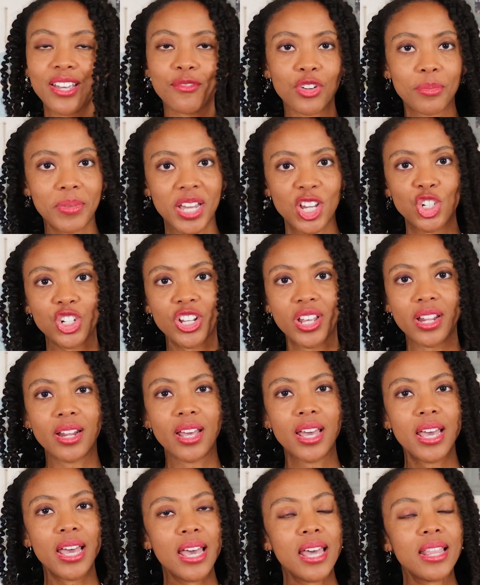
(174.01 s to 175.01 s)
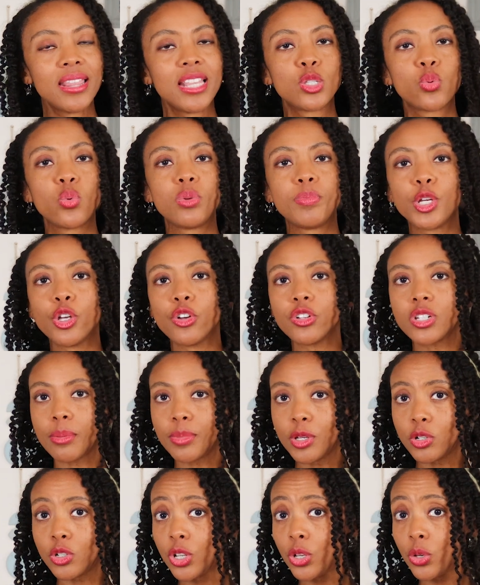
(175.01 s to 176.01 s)
information. This would be your
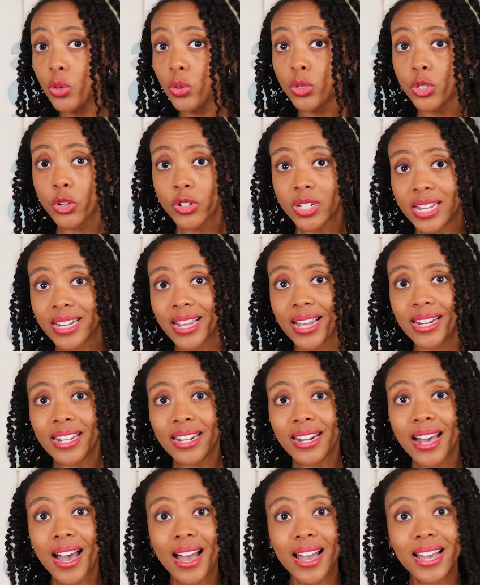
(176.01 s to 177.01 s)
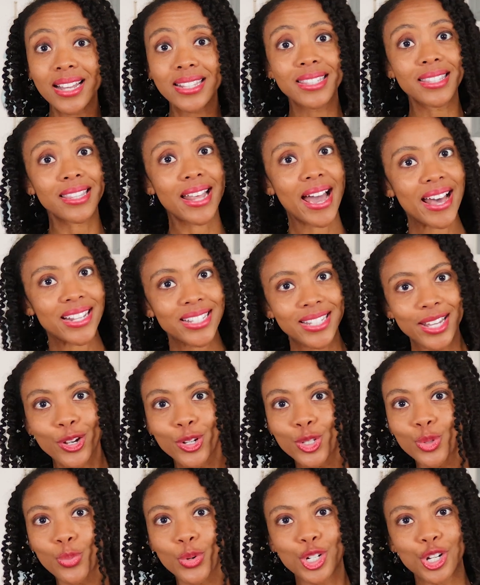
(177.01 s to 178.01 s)
W 2s or 1099s, last
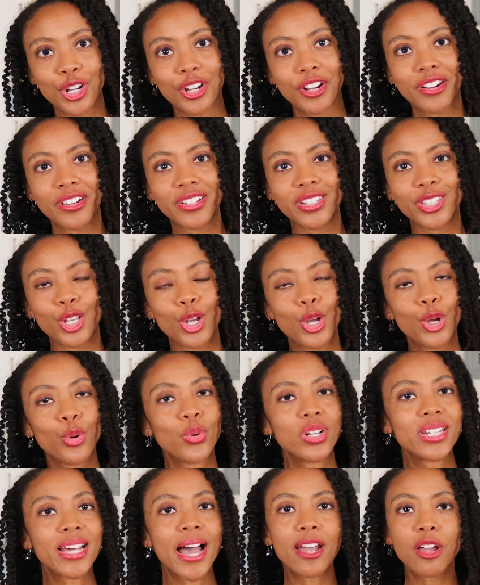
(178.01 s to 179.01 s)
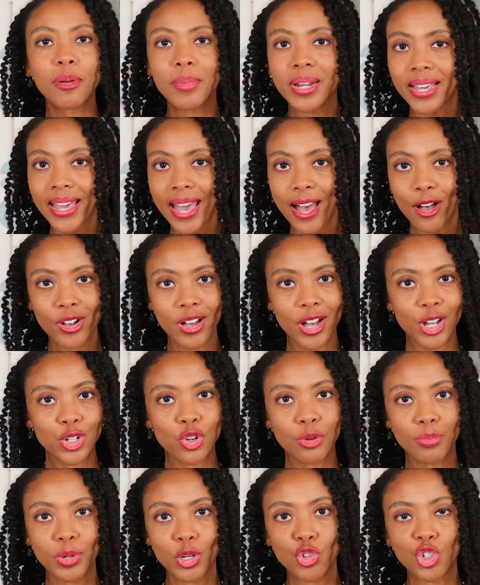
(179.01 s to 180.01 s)
year's returns, retirement account
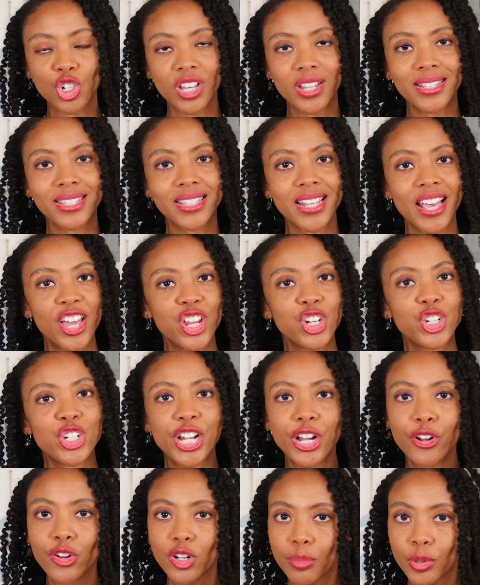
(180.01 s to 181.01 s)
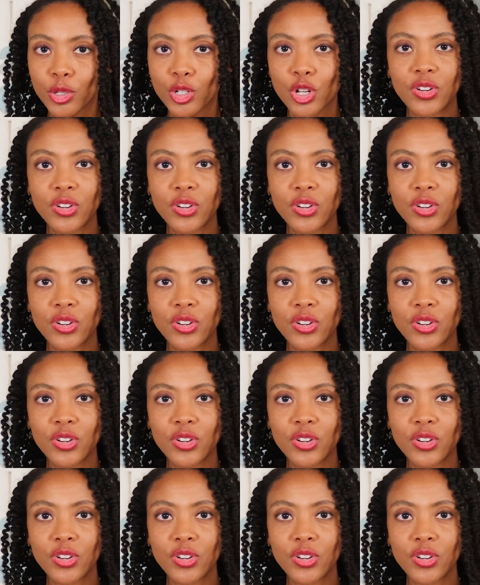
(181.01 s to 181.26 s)
contributions, charitable